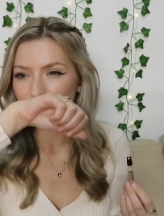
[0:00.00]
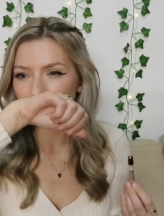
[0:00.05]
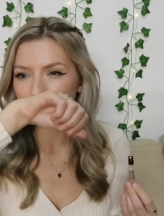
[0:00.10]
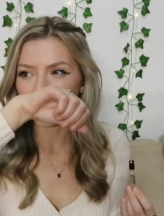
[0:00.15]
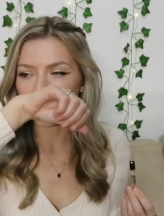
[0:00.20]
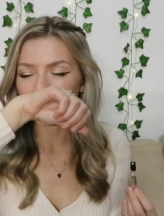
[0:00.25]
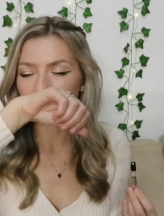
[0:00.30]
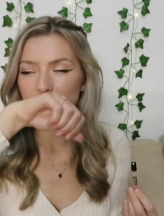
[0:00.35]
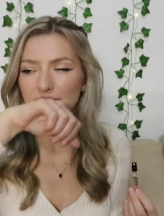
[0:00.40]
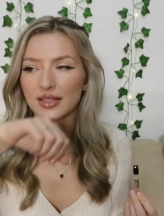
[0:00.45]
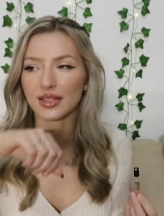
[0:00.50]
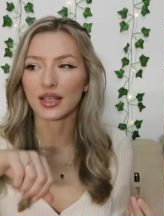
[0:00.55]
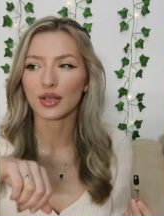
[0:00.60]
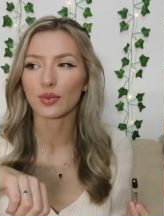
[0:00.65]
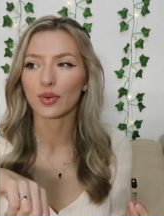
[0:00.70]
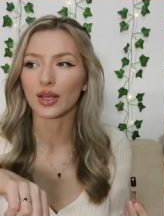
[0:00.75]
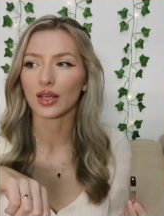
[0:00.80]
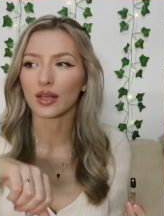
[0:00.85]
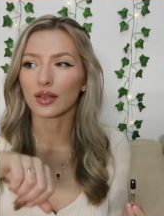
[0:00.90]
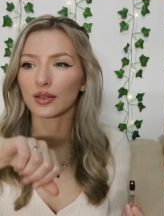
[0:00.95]
like
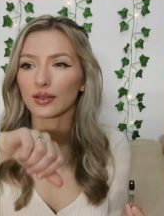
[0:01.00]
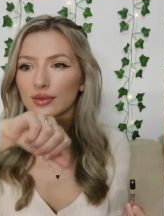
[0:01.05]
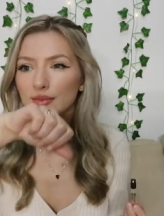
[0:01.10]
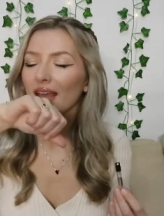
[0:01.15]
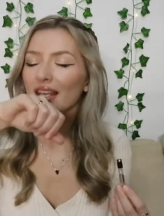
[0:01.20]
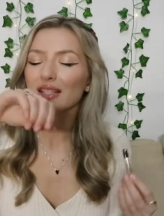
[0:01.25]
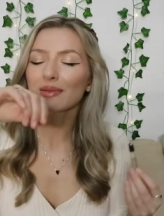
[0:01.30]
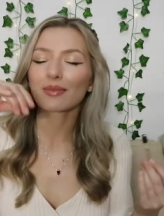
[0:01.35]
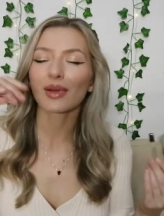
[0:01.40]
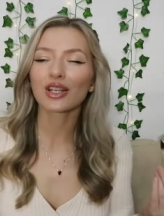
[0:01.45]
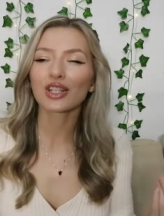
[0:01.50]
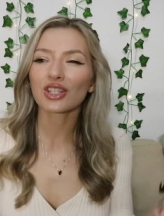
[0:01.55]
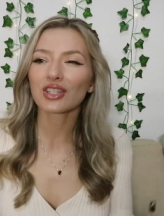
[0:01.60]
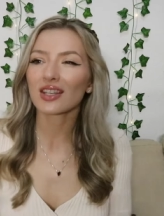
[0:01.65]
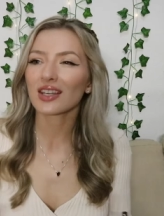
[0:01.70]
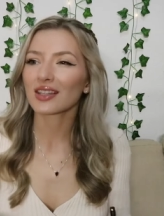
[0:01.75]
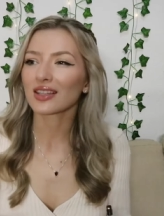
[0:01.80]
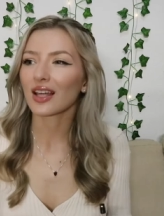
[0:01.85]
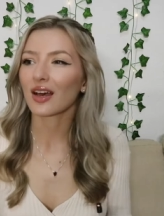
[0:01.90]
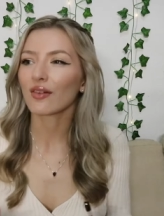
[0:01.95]
seaweed. As much as
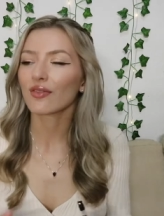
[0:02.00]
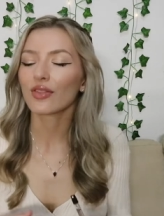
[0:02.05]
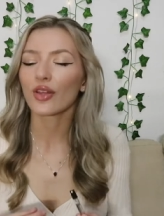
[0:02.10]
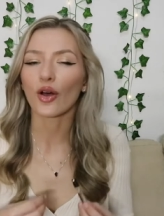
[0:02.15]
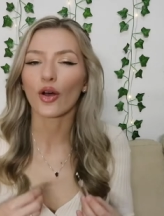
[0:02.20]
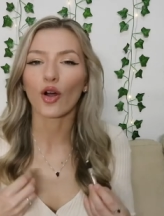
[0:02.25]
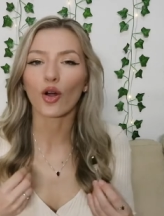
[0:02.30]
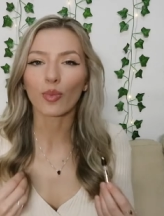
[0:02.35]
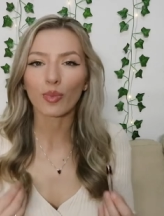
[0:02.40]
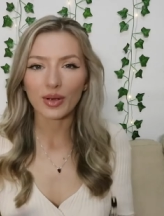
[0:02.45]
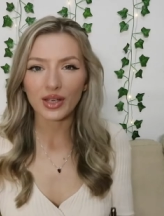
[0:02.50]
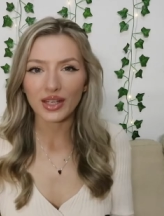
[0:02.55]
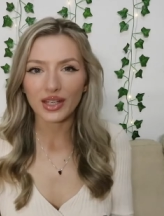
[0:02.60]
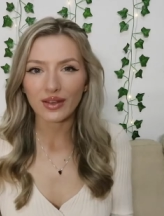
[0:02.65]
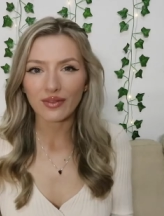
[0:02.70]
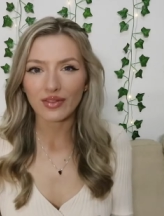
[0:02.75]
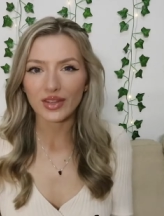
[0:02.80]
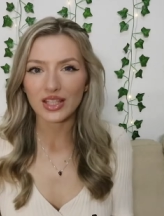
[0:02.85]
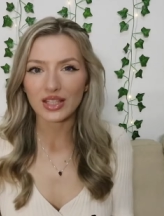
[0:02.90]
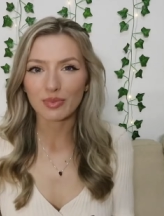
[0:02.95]
I love the opening
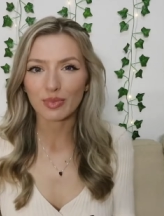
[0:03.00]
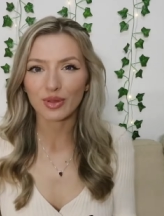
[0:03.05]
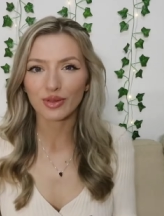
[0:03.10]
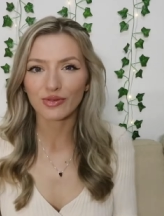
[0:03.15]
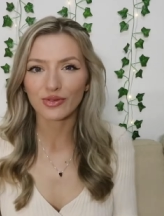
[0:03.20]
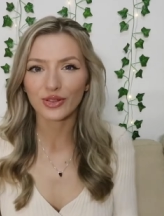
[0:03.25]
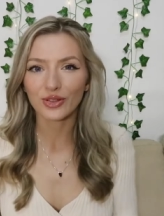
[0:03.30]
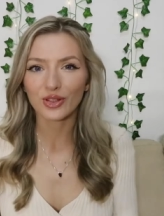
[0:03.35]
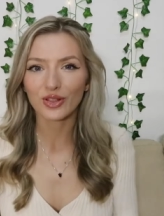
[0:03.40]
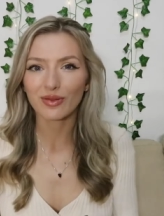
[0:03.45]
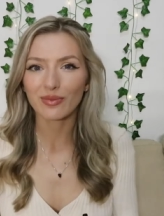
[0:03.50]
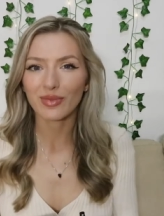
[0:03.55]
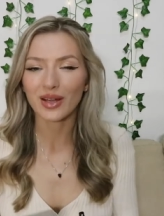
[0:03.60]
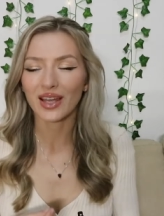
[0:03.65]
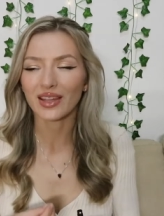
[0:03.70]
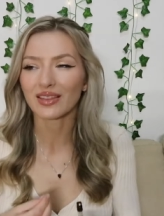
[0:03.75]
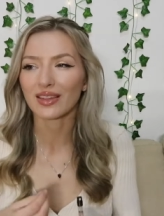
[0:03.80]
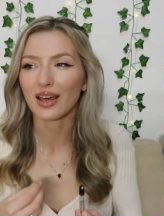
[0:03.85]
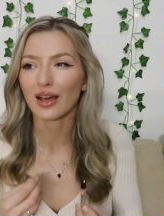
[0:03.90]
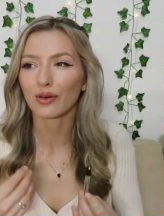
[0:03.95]
of this perfume
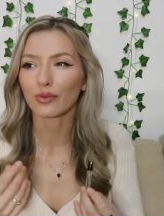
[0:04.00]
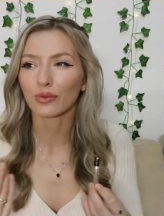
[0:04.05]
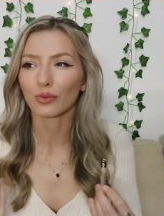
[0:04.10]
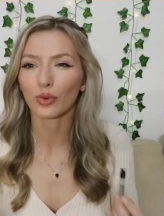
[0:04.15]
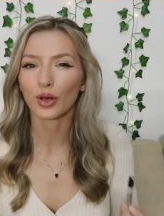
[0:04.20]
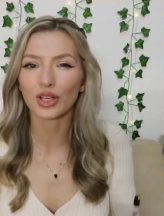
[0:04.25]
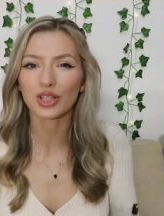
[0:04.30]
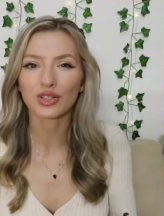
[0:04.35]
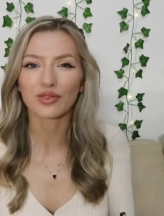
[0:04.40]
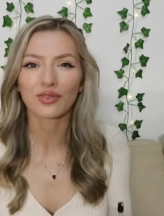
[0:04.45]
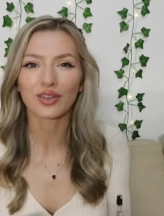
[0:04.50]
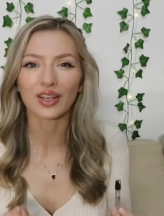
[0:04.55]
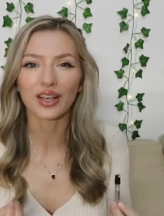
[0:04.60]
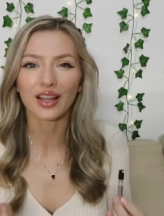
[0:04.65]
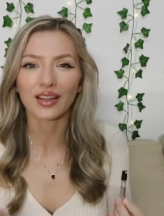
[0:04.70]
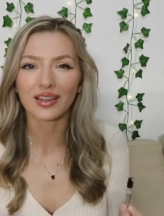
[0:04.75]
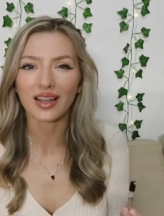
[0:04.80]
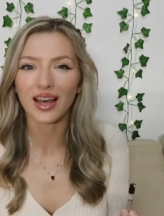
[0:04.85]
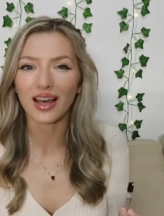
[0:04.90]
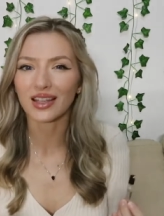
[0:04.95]
and that rich
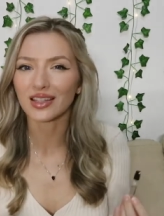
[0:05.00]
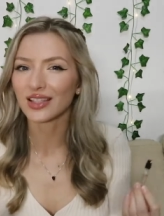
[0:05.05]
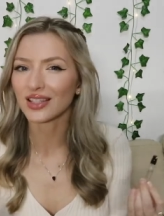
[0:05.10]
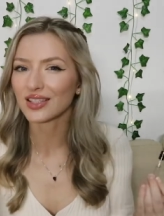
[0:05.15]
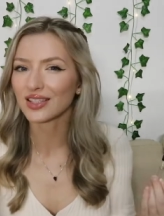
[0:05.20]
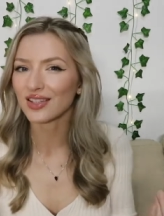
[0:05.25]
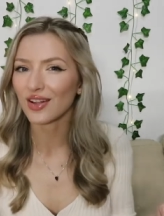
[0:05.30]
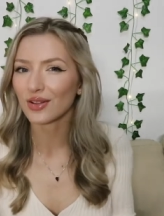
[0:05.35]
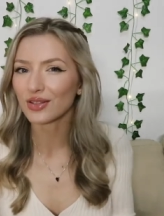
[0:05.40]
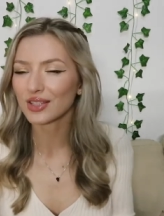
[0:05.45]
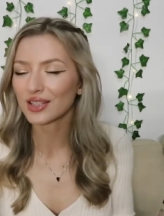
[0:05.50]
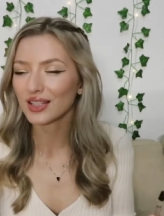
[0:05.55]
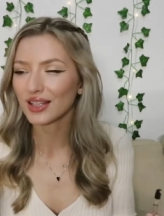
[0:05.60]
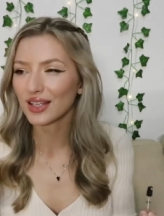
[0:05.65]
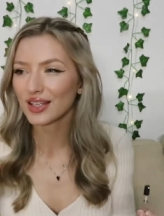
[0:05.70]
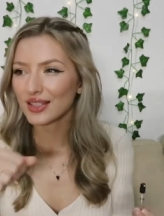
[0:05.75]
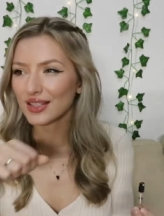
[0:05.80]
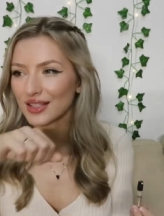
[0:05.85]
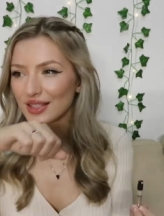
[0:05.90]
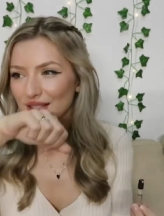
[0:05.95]
vanilla and the
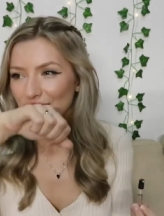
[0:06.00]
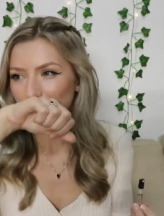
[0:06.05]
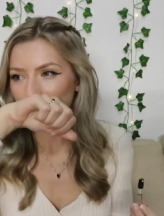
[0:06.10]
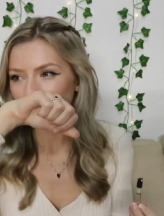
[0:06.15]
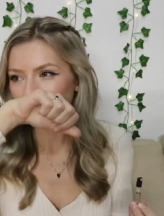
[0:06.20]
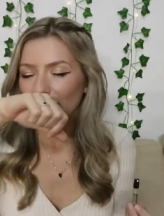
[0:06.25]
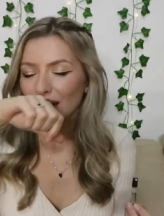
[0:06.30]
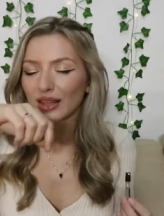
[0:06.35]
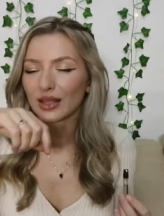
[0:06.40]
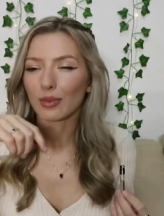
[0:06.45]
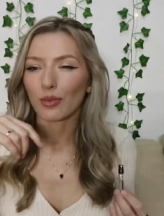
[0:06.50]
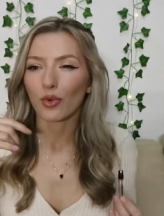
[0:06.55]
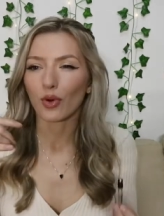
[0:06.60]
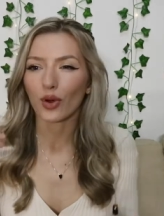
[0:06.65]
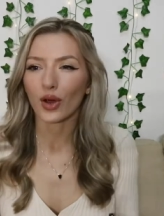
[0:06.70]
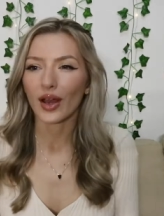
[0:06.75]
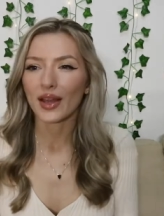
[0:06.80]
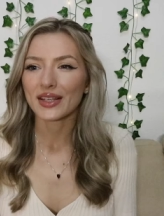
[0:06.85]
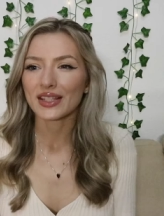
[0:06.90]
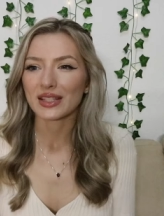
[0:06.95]
saltiness, like the
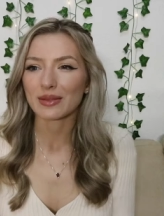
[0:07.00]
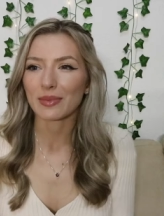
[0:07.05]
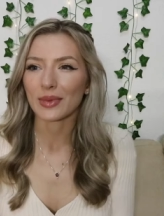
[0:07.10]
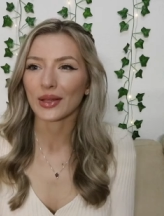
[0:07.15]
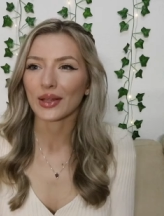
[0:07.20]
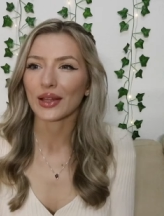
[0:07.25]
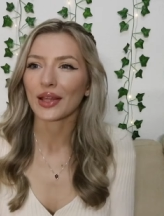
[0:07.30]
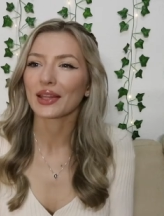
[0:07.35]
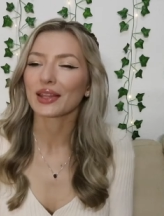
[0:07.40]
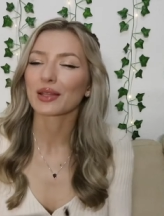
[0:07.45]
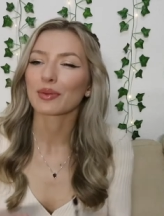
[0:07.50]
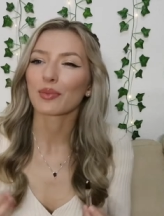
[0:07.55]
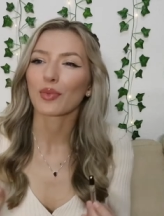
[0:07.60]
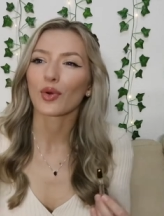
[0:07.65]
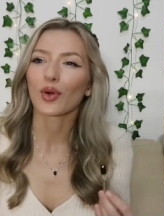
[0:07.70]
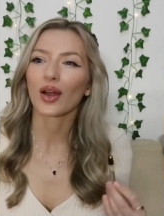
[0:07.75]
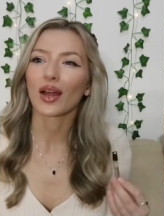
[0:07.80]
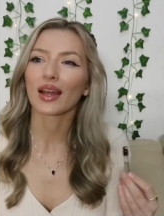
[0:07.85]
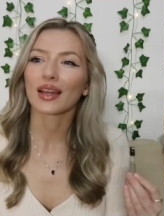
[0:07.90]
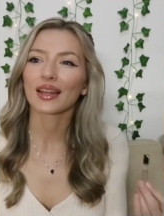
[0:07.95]
more I smell it, the
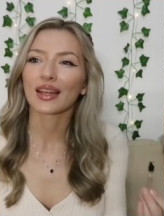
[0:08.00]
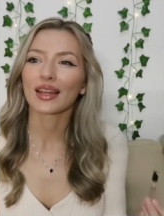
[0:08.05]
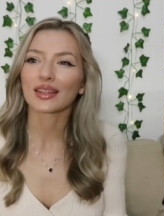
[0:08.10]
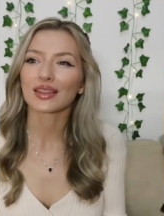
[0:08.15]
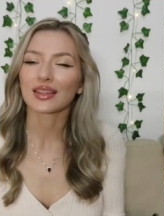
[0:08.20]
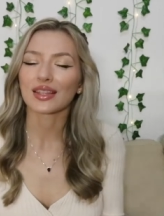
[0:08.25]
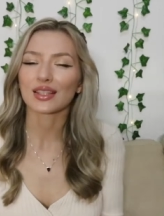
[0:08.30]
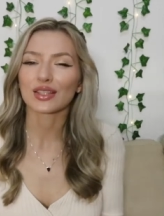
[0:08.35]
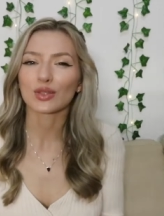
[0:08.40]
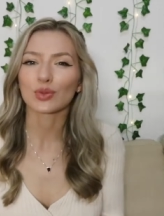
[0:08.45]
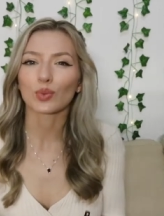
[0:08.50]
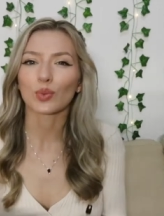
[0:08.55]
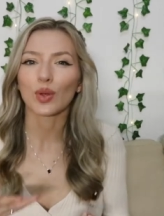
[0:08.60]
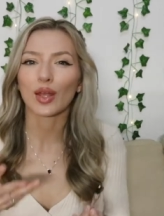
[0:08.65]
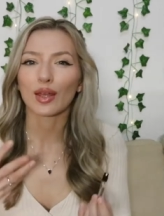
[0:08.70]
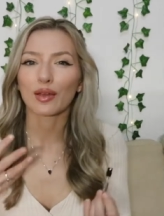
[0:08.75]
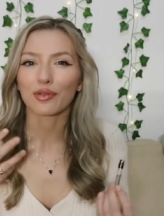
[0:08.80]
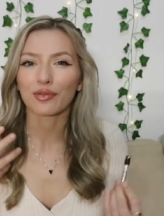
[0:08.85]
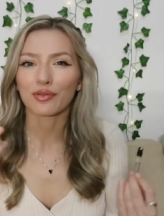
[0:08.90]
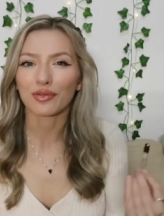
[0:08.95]
more I get this
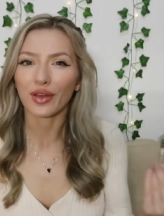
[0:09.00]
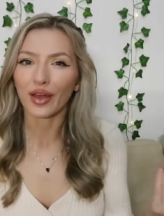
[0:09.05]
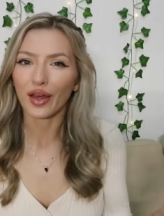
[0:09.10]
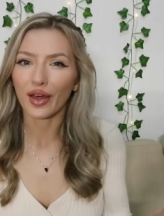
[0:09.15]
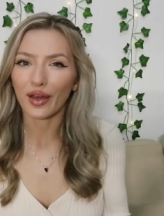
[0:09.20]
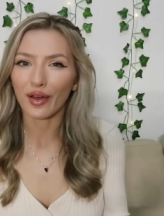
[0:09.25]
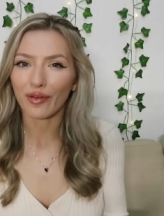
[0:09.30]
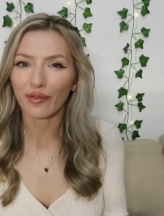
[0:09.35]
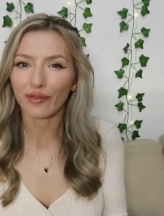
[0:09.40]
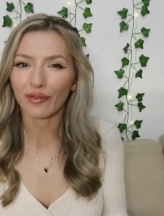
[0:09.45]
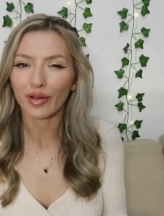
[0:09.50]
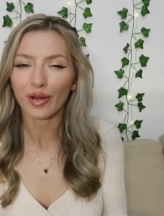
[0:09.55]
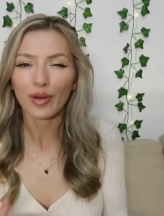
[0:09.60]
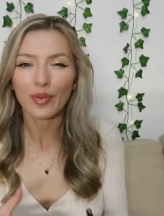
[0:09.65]
whiff of